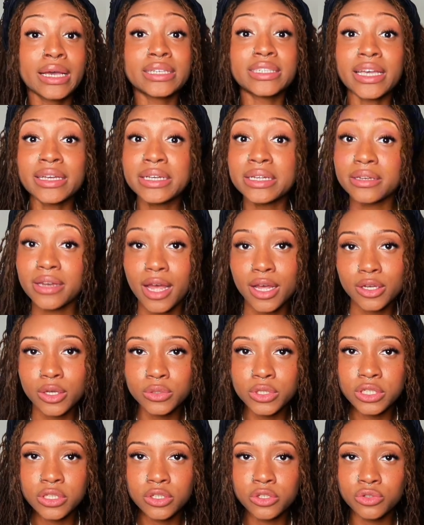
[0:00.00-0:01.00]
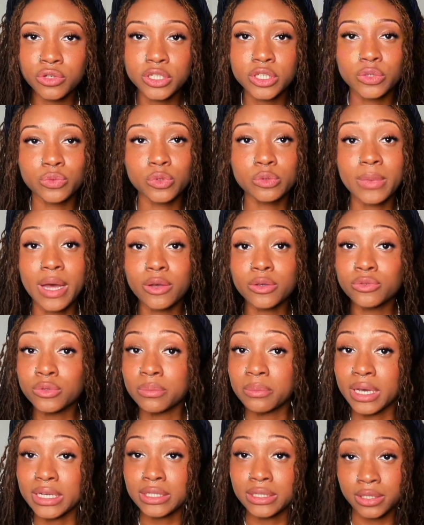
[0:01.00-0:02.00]
because I could not go to the dressing room I was
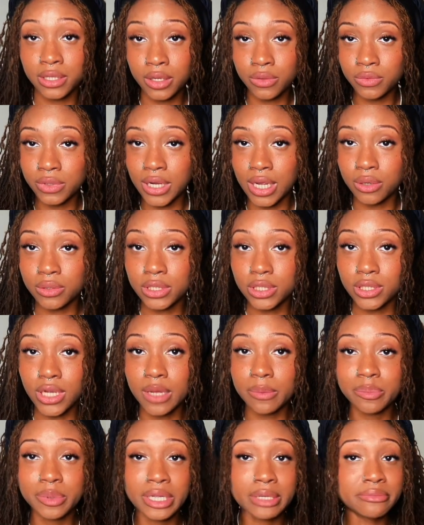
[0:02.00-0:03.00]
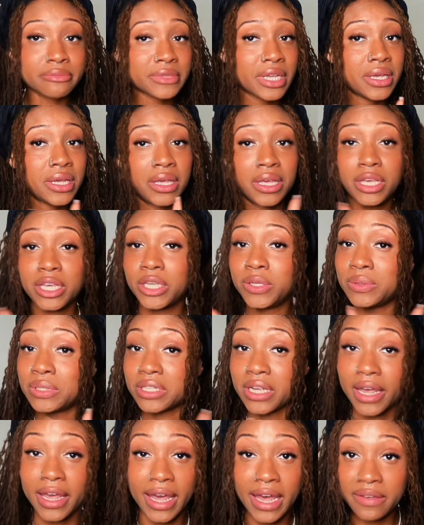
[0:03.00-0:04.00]
with my son when I was shopping he was
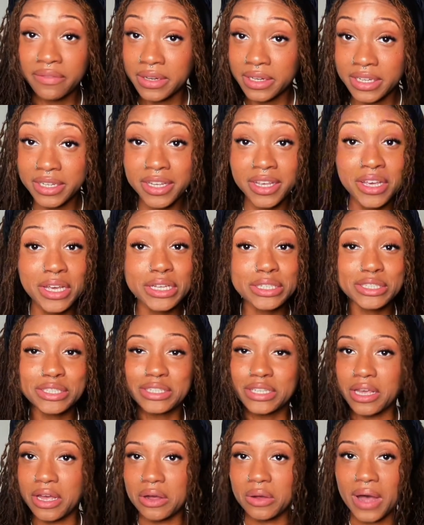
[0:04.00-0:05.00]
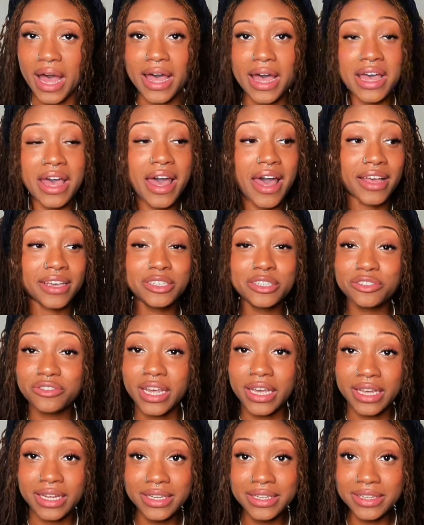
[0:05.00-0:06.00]
not not having it. So I, I couldn't
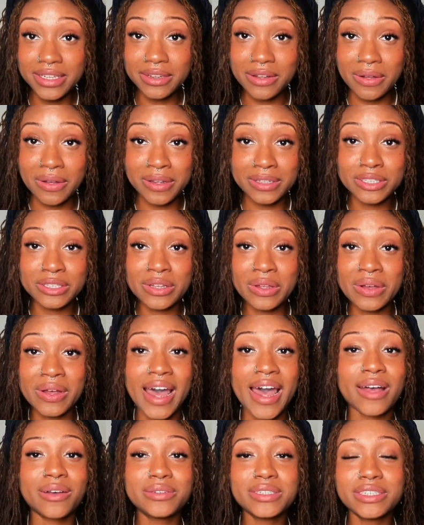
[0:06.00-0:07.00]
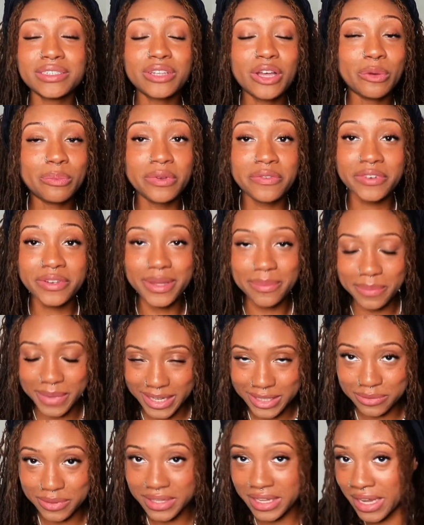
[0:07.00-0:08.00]
try anything on. So I was just hoping for the
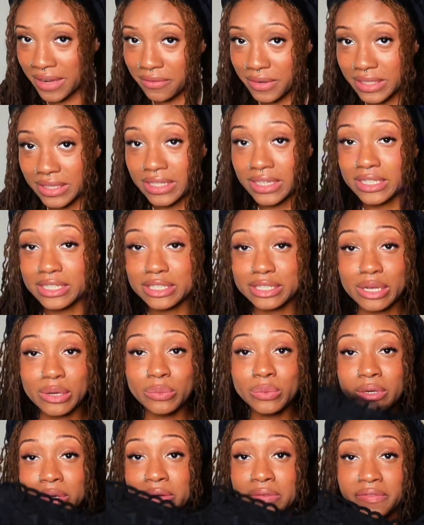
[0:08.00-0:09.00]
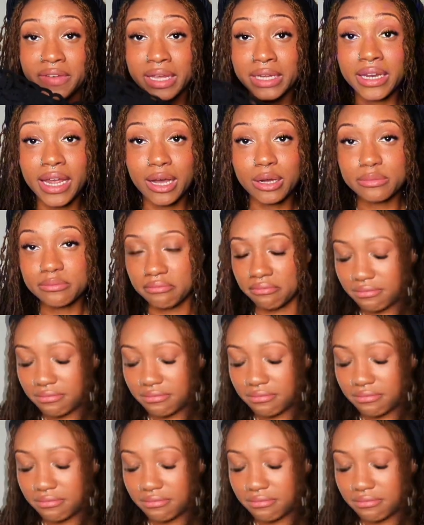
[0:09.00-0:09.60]
best with everything. So we're going to find out.